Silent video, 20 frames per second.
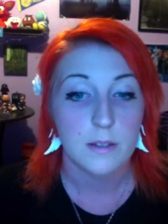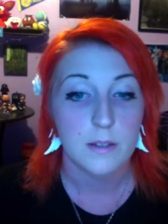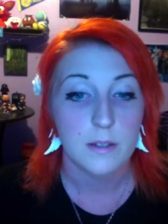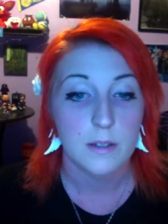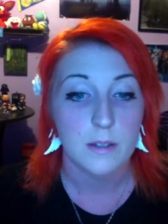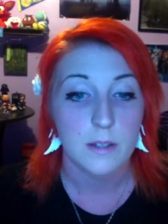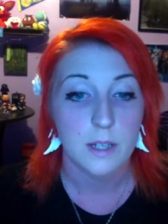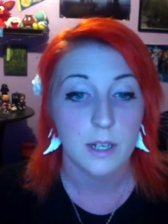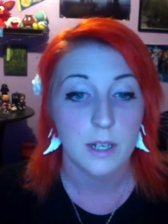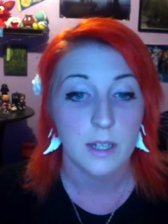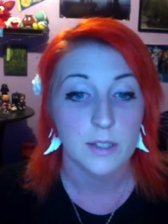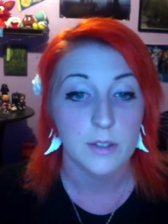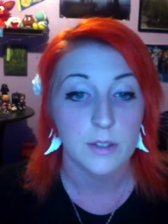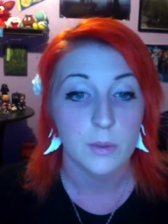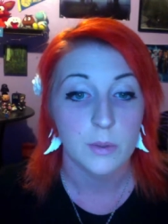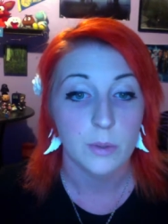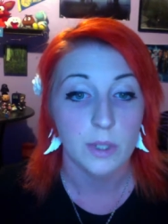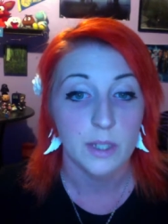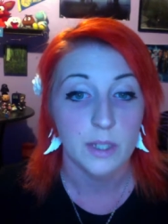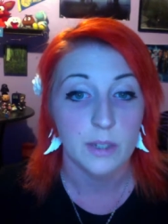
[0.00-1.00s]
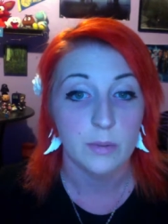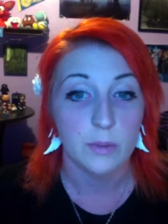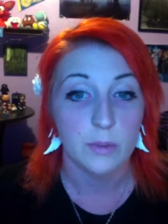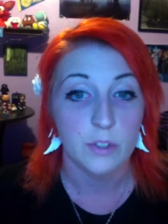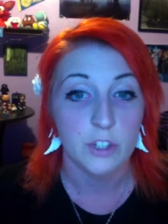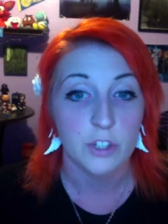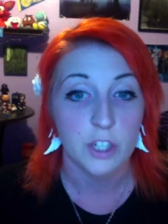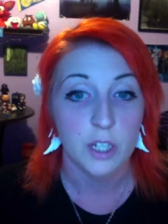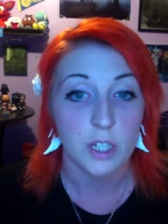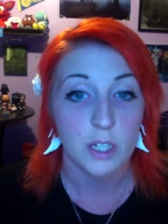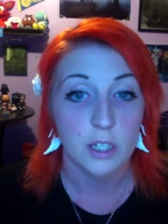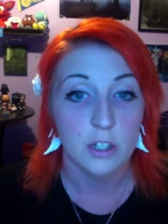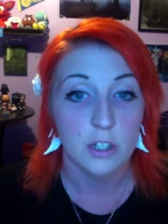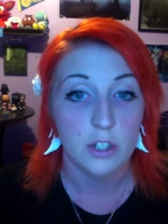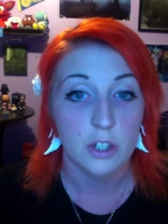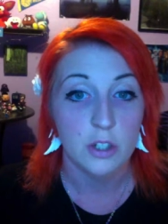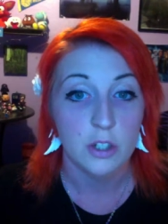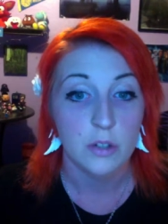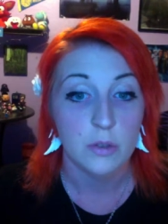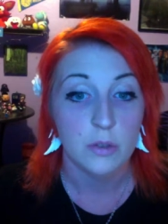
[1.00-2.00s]
that I tweet will change
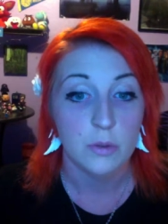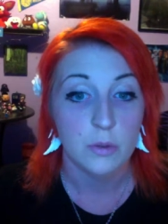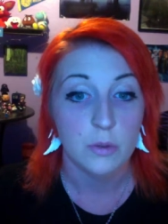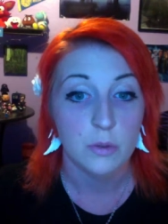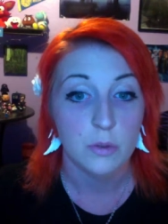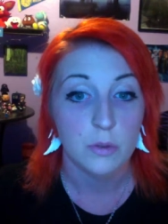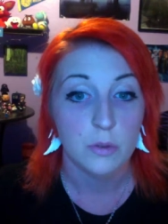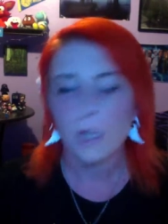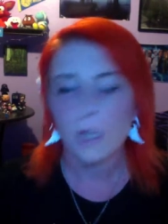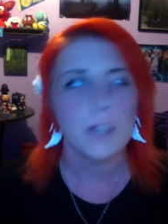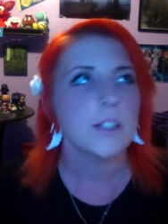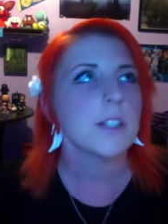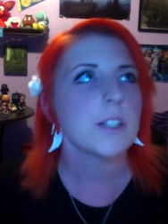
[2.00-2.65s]
you.